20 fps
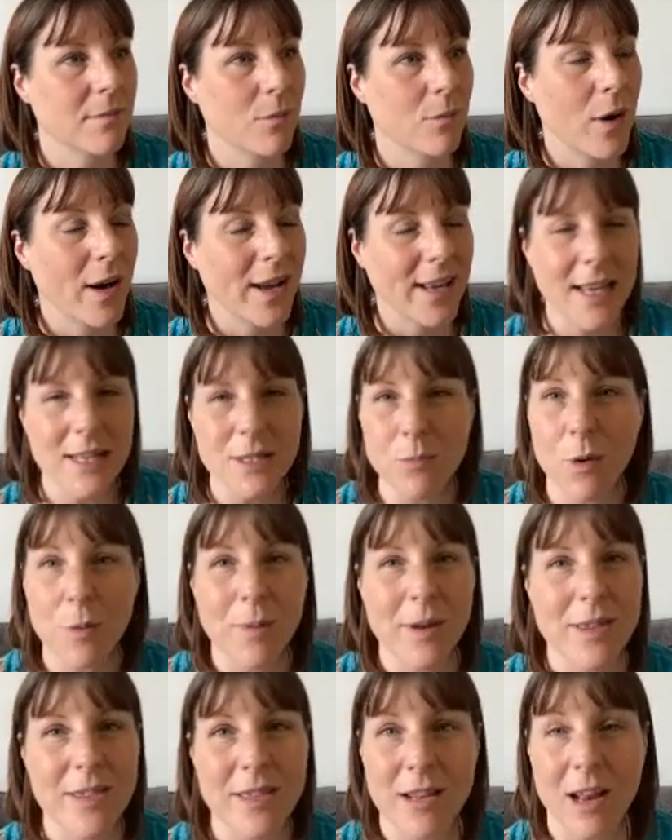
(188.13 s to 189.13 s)
well, I guess
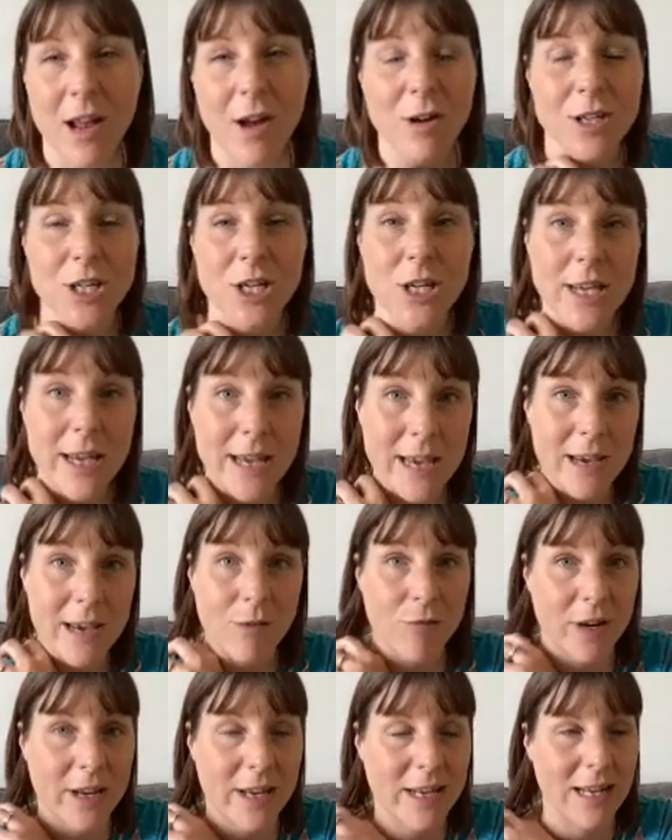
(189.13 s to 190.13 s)
probably the last
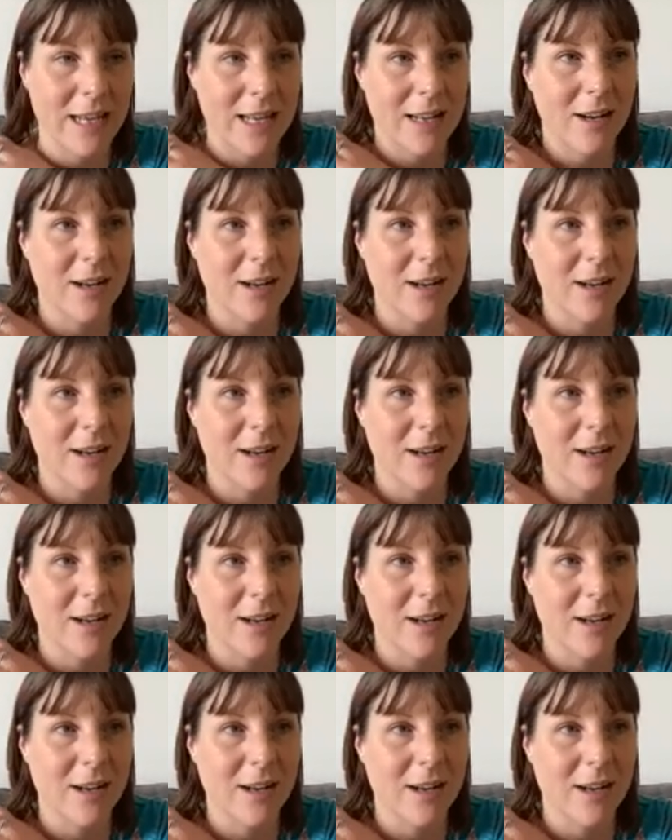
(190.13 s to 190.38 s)
year, really.